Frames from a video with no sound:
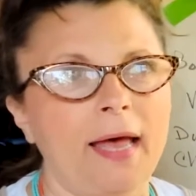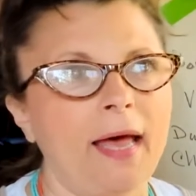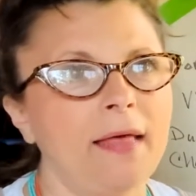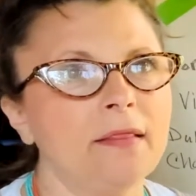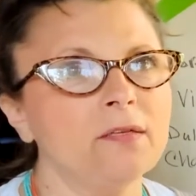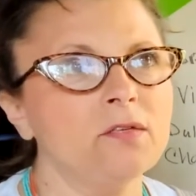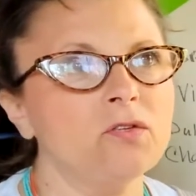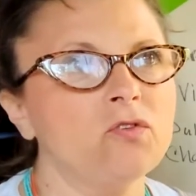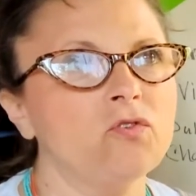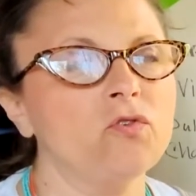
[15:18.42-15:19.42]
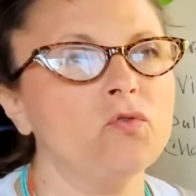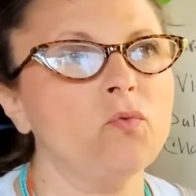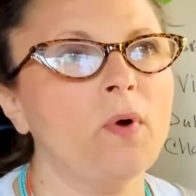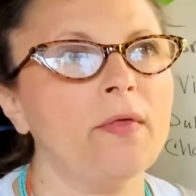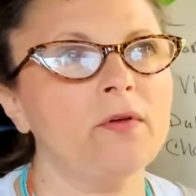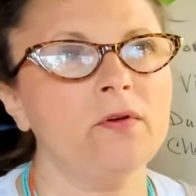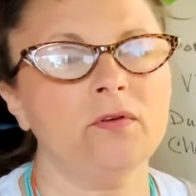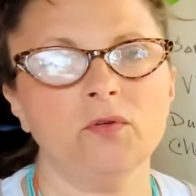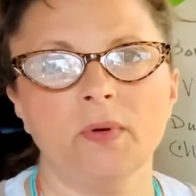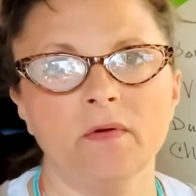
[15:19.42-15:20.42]
And this is true whether you're
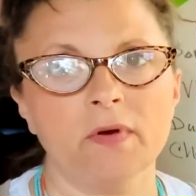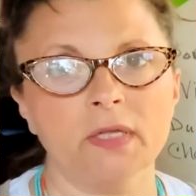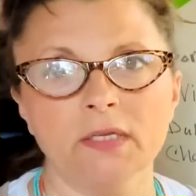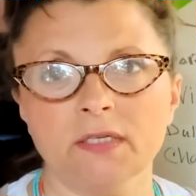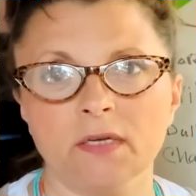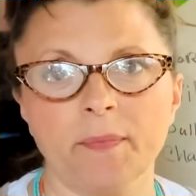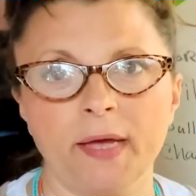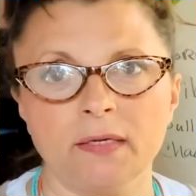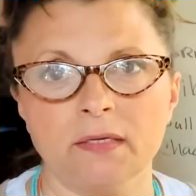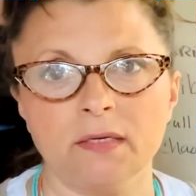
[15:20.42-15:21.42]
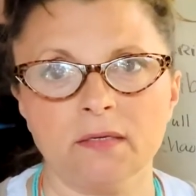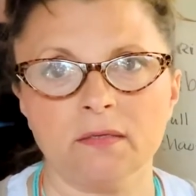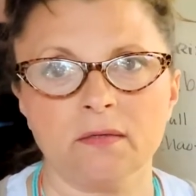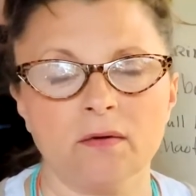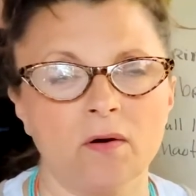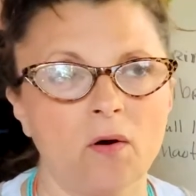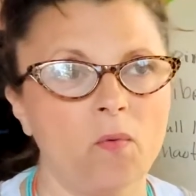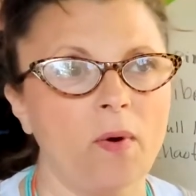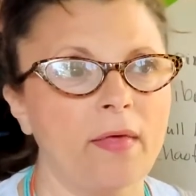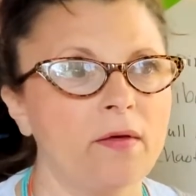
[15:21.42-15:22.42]
doing realistic paintings or
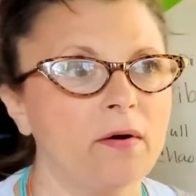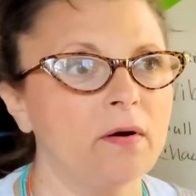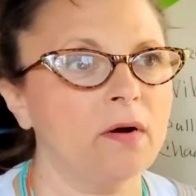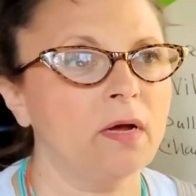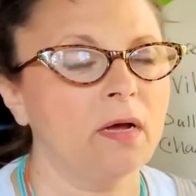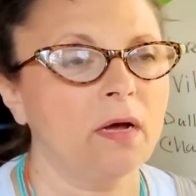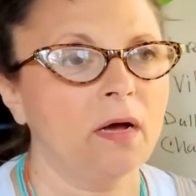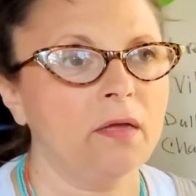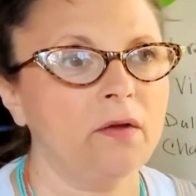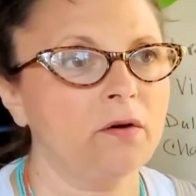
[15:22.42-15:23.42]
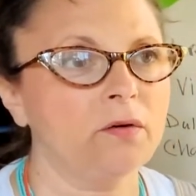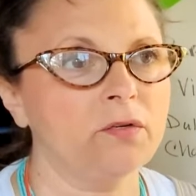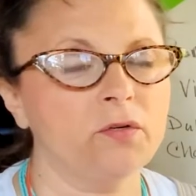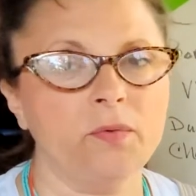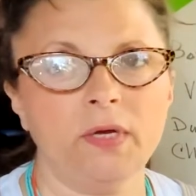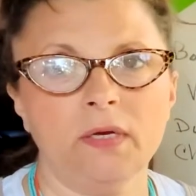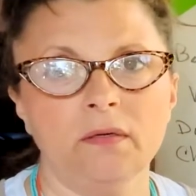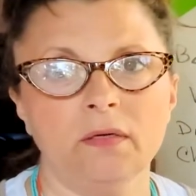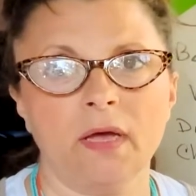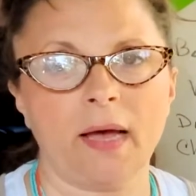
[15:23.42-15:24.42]
whether you're doing
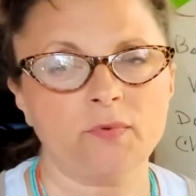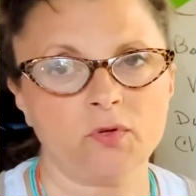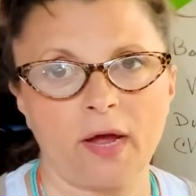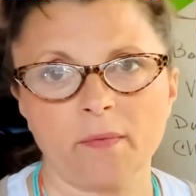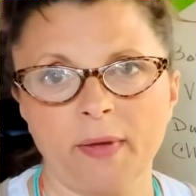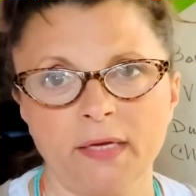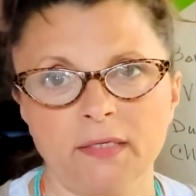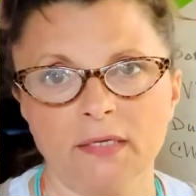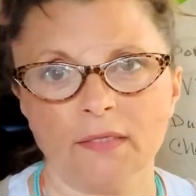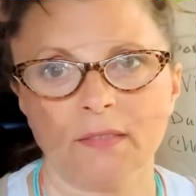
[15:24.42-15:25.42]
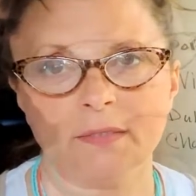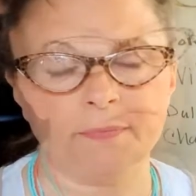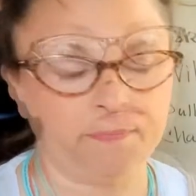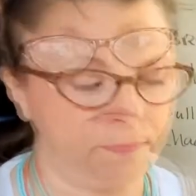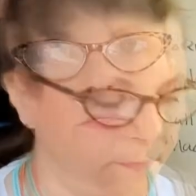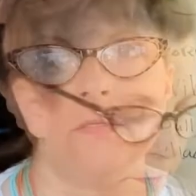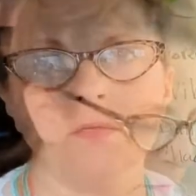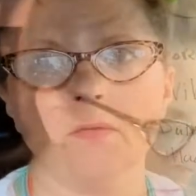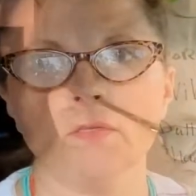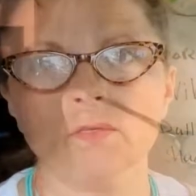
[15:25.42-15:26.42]
abstract paintings.
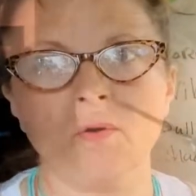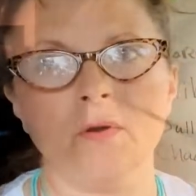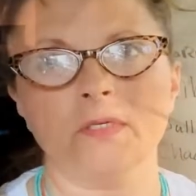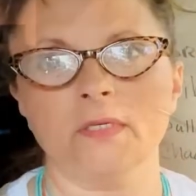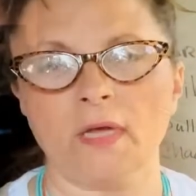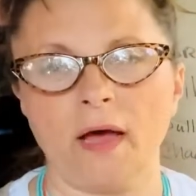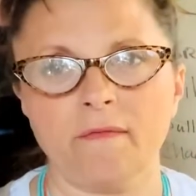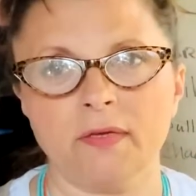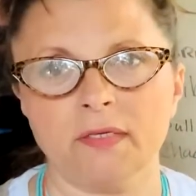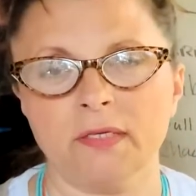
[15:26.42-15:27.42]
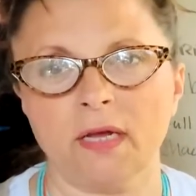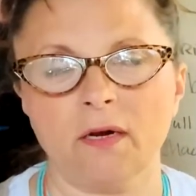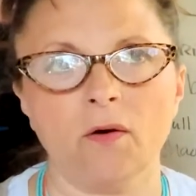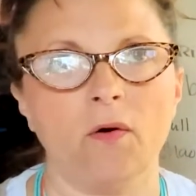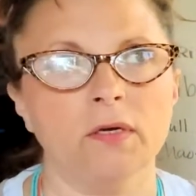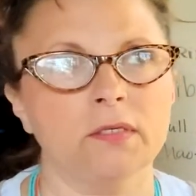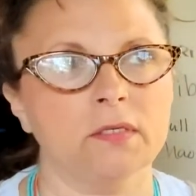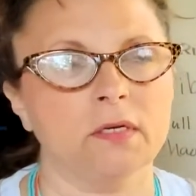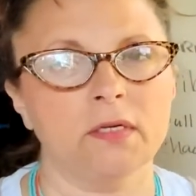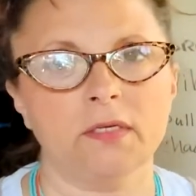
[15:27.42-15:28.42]
So this course is obviously not a course
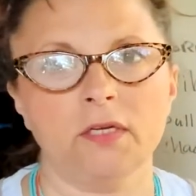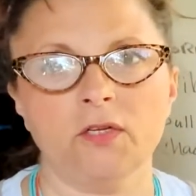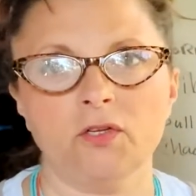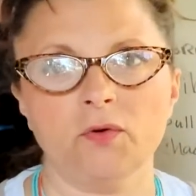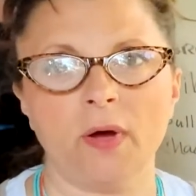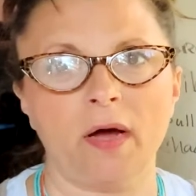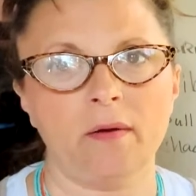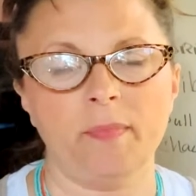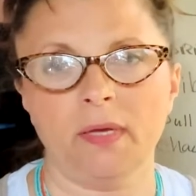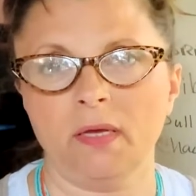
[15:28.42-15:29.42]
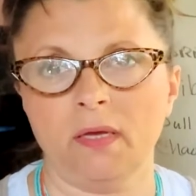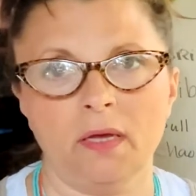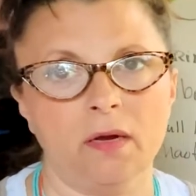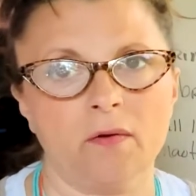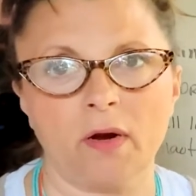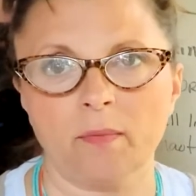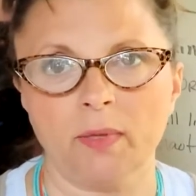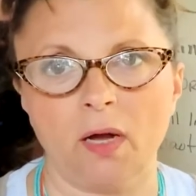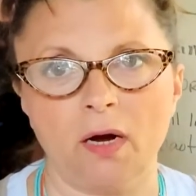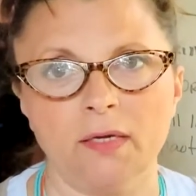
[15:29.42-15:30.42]
that's going to teach you how to be an
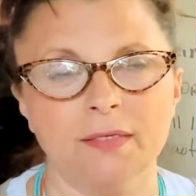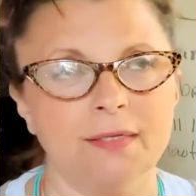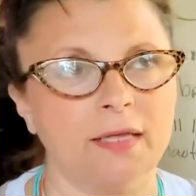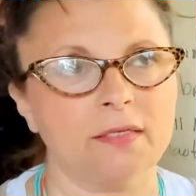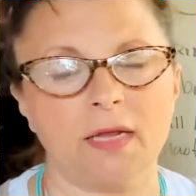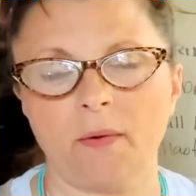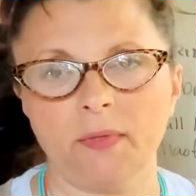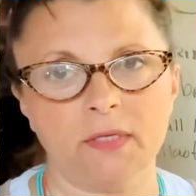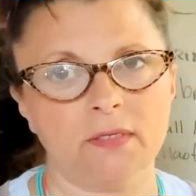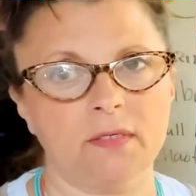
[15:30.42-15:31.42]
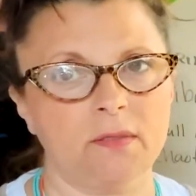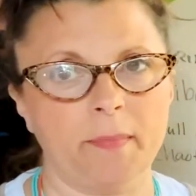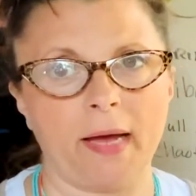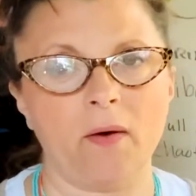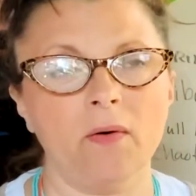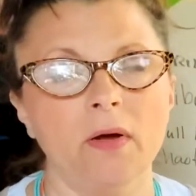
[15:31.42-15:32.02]
incredible artist. That's not what this is about.